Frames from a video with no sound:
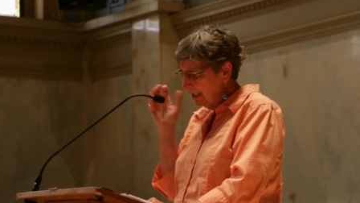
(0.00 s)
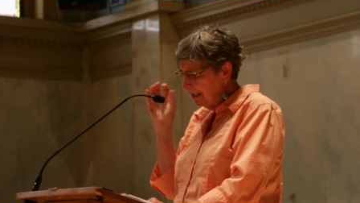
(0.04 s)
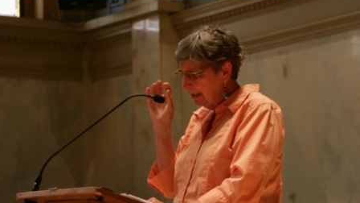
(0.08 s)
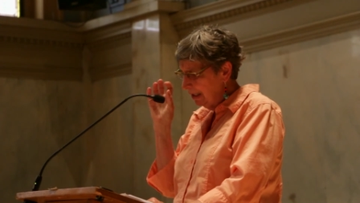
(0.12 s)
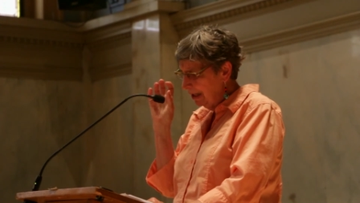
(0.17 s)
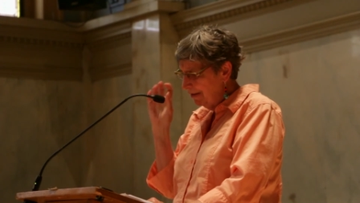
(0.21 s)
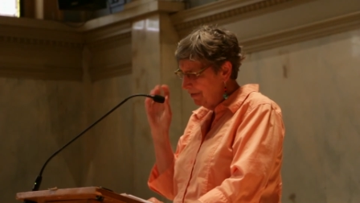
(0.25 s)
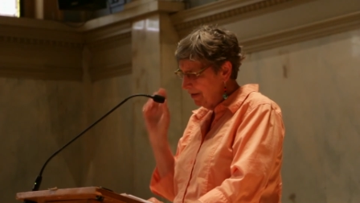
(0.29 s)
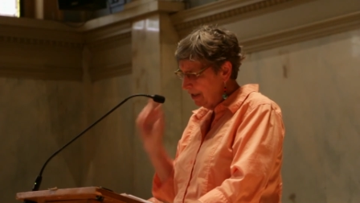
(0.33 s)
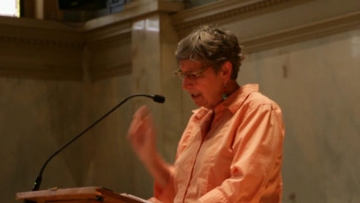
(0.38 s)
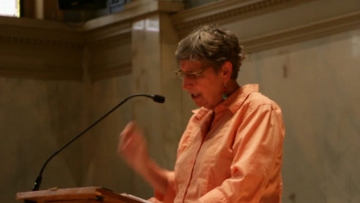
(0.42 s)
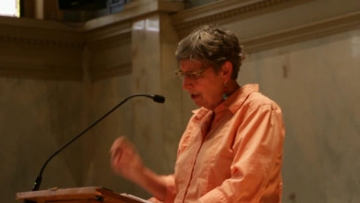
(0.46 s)

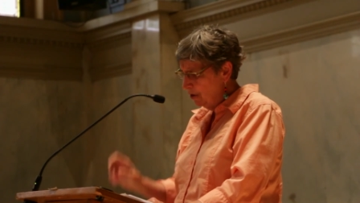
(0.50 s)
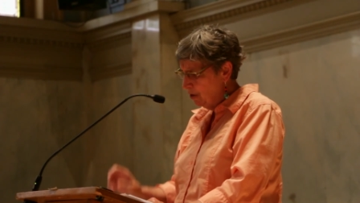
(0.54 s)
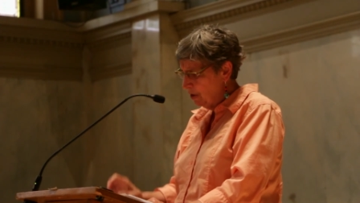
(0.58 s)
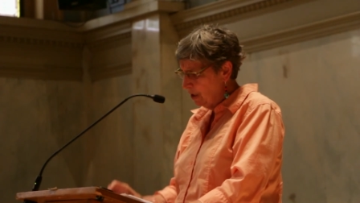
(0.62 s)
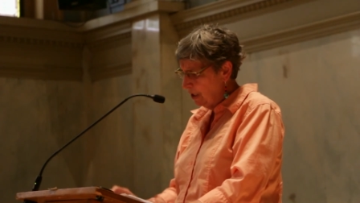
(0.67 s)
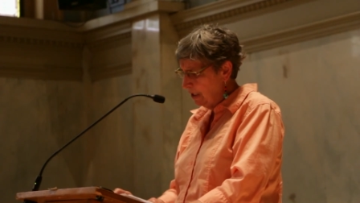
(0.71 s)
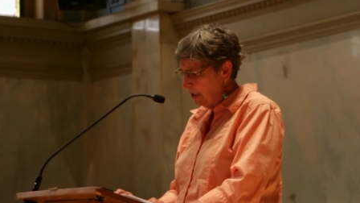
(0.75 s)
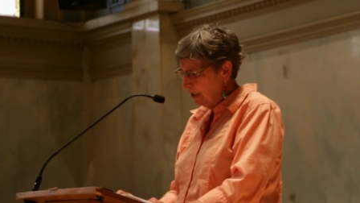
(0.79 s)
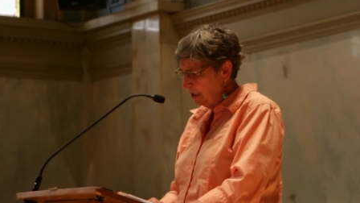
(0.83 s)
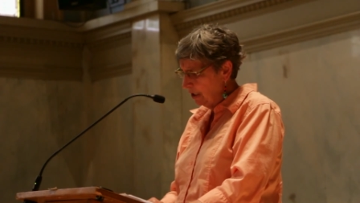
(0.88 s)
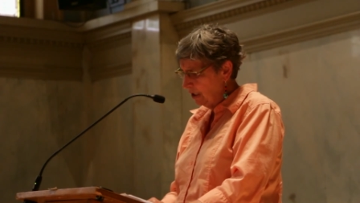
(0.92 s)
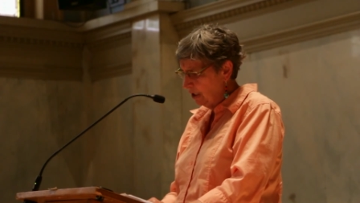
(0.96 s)
Lovett goes
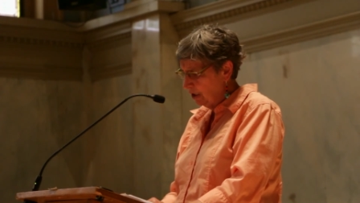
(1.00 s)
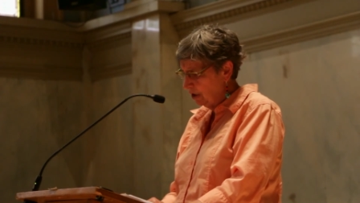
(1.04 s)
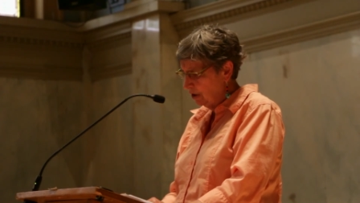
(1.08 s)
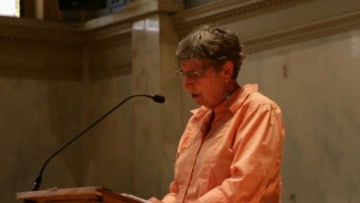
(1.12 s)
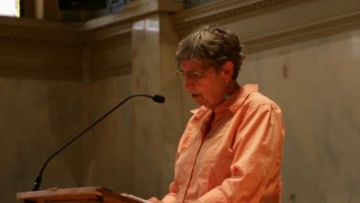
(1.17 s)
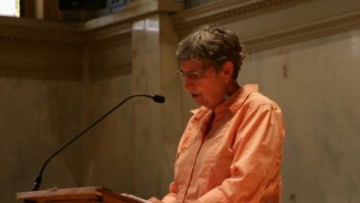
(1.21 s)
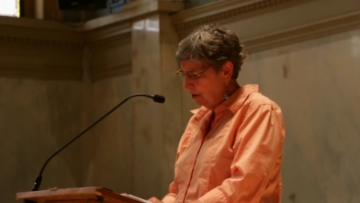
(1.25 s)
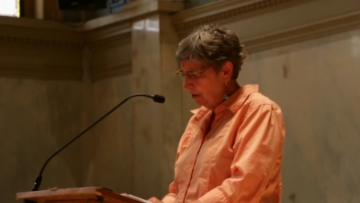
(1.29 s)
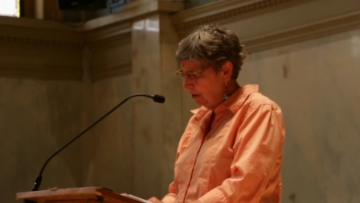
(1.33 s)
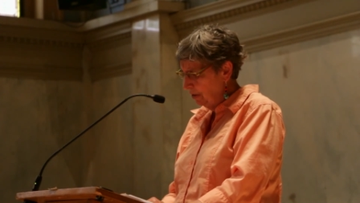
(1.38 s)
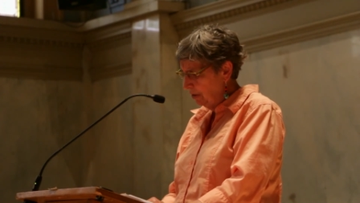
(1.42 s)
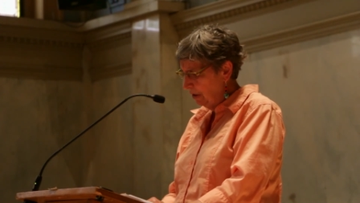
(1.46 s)
on to
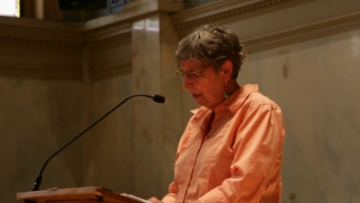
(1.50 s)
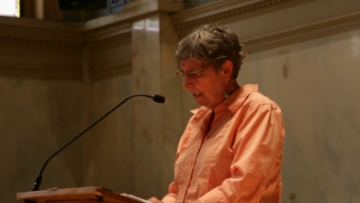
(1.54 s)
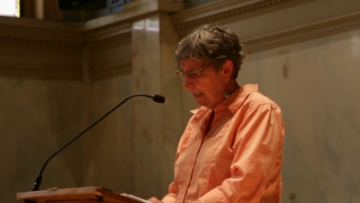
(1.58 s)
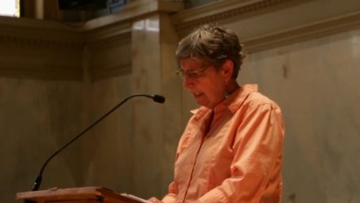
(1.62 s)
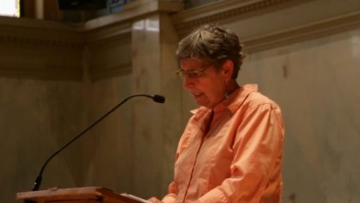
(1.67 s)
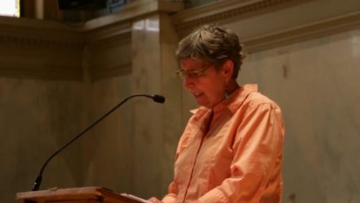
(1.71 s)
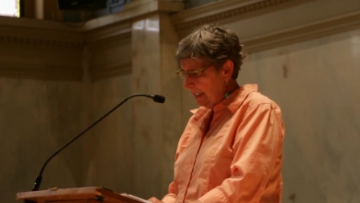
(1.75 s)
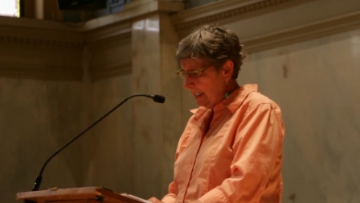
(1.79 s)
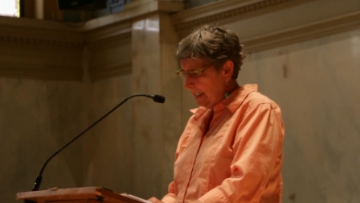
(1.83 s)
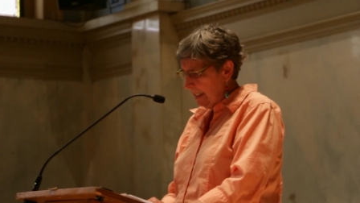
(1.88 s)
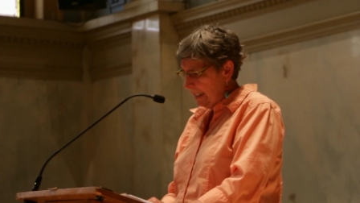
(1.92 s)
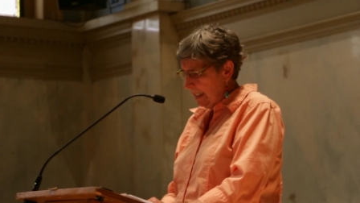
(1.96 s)
conclude
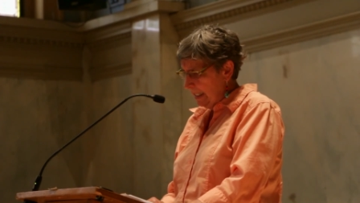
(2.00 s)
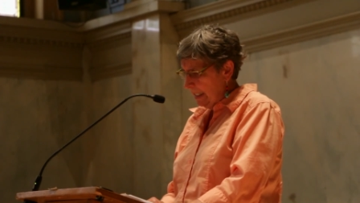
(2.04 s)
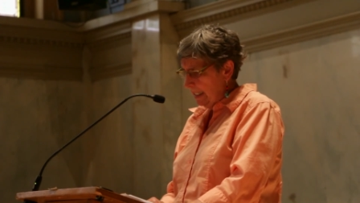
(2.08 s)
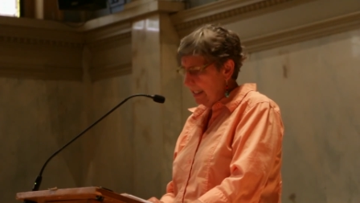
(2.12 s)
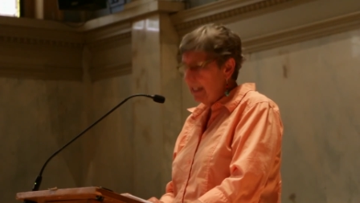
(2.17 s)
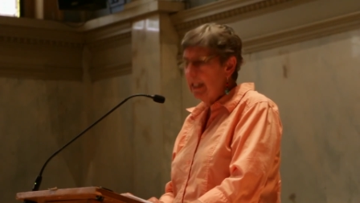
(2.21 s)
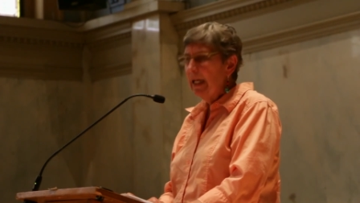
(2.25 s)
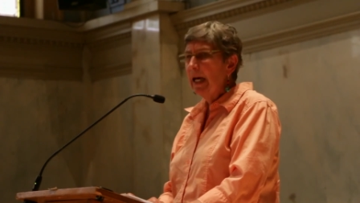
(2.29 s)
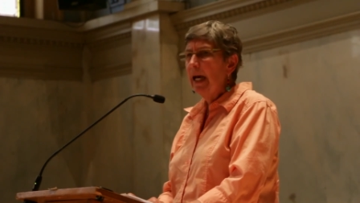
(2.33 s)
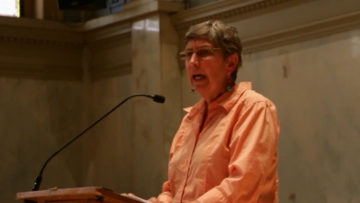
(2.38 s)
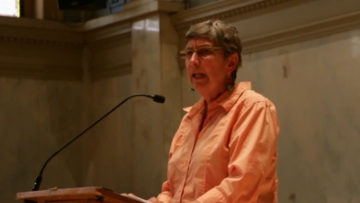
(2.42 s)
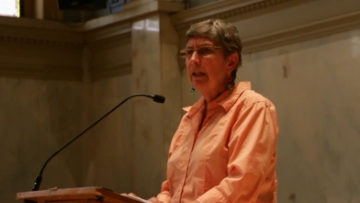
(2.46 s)

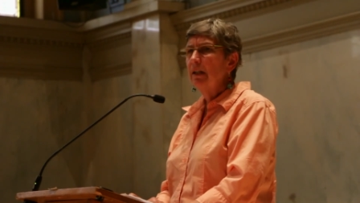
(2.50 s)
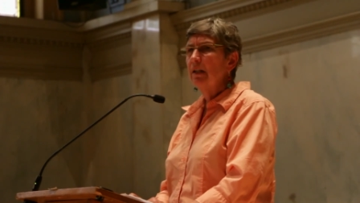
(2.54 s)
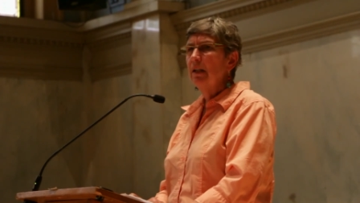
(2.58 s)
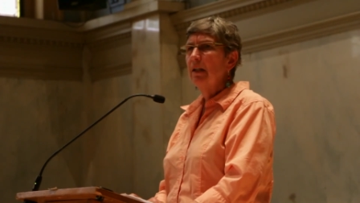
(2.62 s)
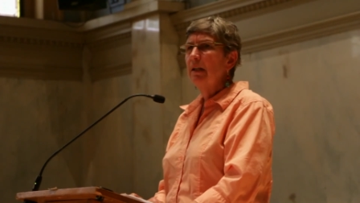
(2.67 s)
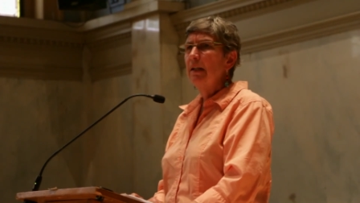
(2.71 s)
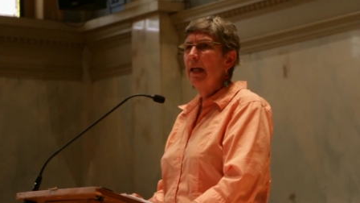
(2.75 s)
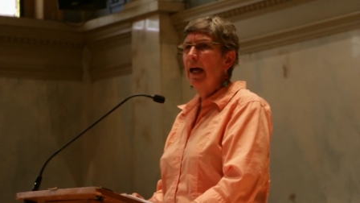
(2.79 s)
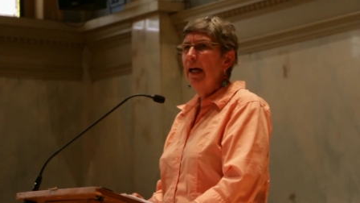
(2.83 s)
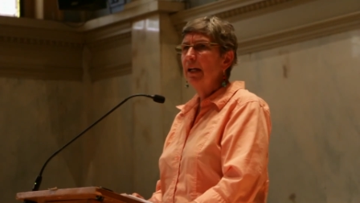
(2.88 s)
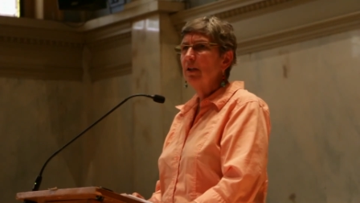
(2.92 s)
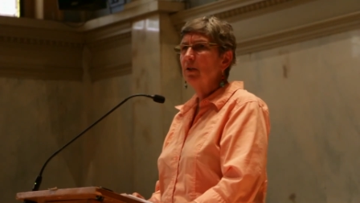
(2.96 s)

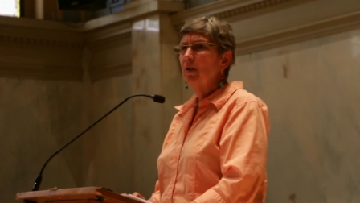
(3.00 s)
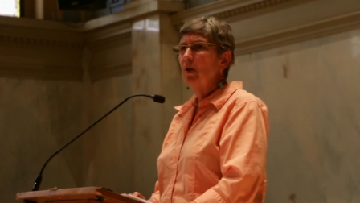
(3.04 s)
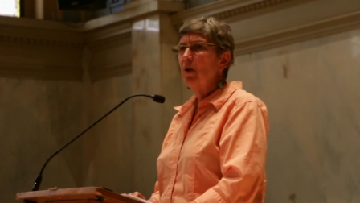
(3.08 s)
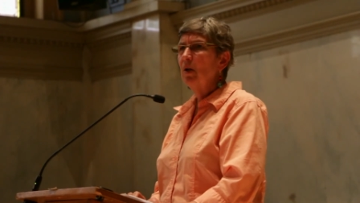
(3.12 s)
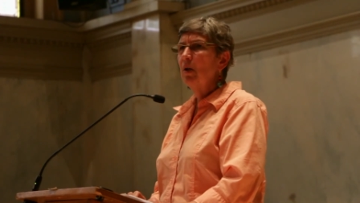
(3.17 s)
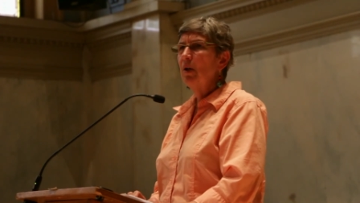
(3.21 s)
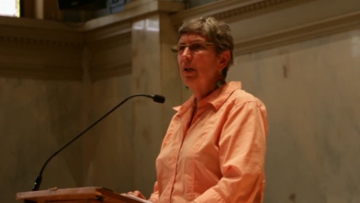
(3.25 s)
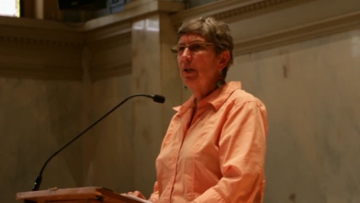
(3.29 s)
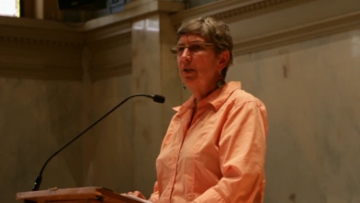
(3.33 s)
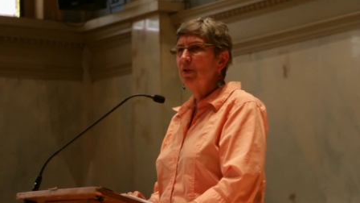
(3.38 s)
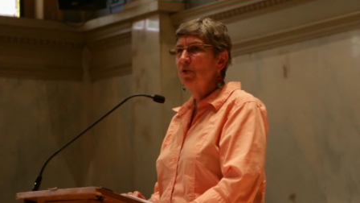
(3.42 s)
that that call